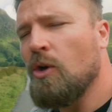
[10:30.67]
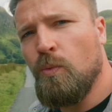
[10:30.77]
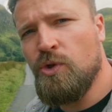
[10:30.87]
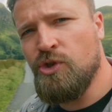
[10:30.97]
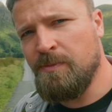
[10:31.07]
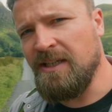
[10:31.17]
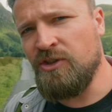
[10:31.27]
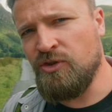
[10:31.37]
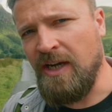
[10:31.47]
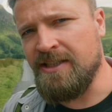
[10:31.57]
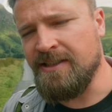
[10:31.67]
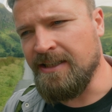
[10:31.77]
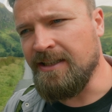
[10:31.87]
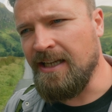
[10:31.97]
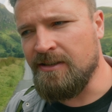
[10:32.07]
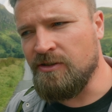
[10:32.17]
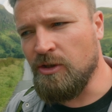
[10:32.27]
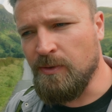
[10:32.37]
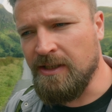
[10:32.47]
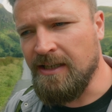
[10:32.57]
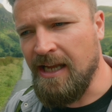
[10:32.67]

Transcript: Would you be interested in doing